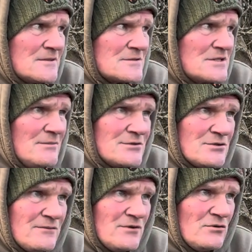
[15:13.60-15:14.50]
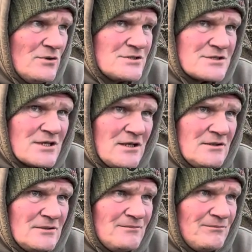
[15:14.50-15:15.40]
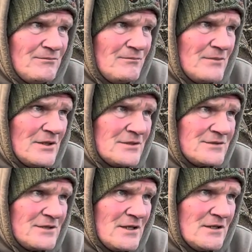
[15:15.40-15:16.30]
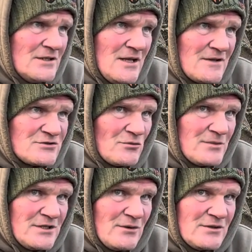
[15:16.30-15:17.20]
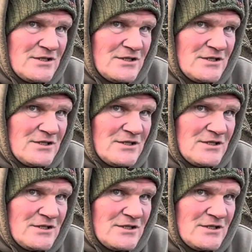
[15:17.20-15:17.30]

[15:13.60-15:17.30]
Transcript: similar to a few weeks ago. But yeah, there's not been nowhere